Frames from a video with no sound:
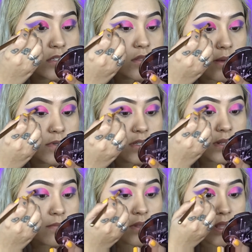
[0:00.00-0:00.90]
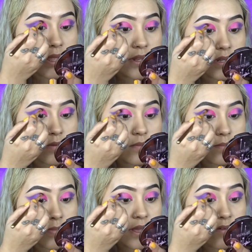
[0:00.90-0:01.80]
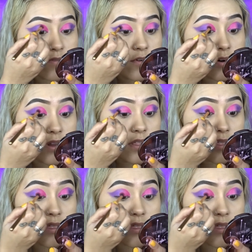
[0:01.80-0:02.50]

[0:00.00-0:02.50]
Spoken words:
So I'm just gonna blend back and forth